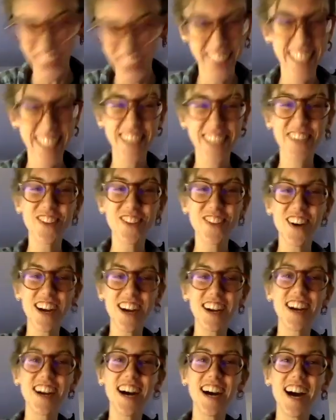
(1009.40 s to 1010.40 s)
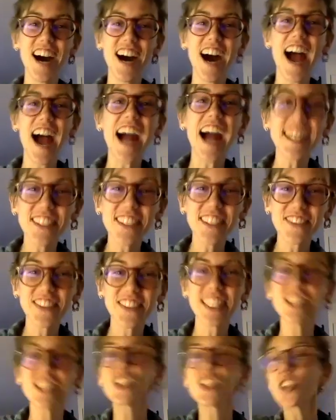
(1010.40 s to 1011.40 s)
you are
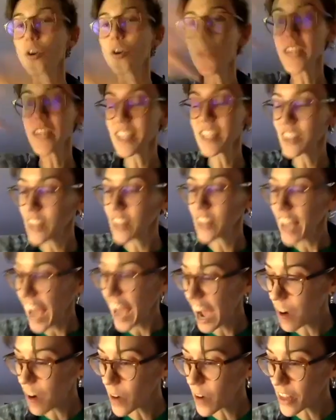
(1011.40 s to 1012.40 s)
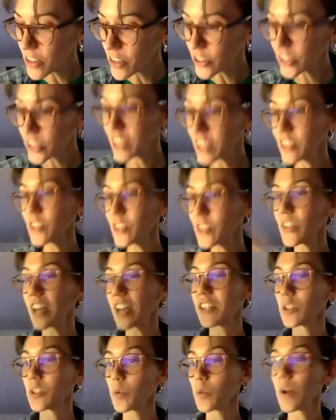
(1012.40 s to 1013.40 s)
actively showing how others can do that
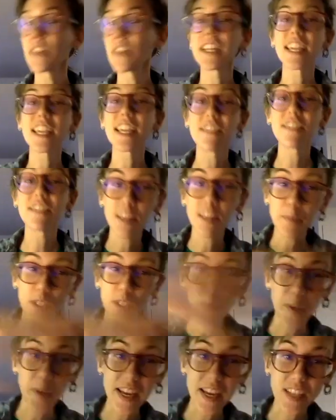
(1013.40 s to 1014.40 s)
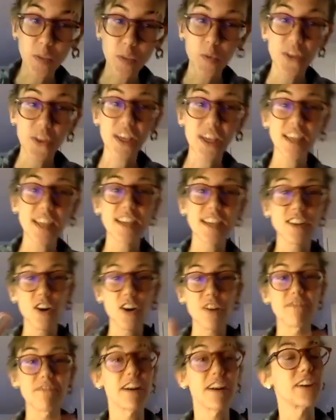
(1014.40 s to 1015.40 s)
as well, and giving them a space where they can
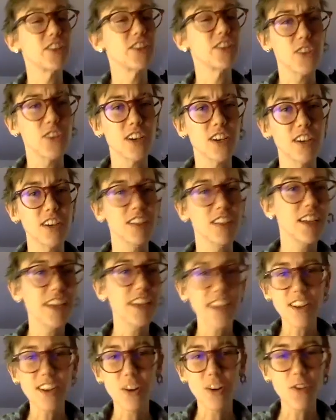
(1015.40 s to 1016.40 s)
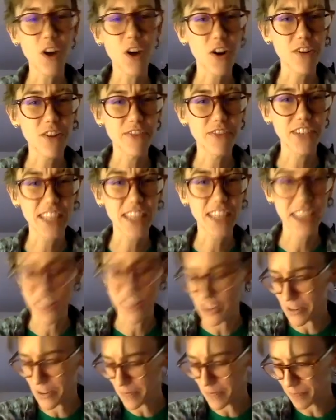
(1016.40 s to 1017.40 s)
carve out and you can you know carve
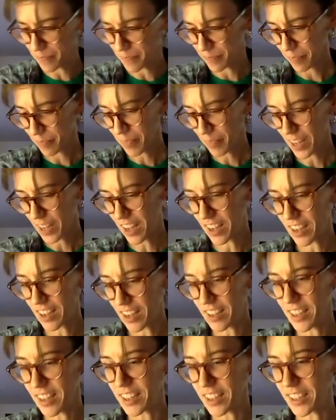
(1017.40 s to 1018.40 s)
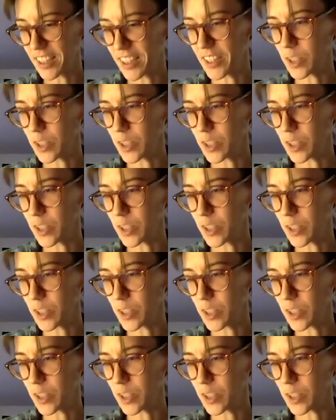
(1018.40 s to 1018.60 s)
together uh, a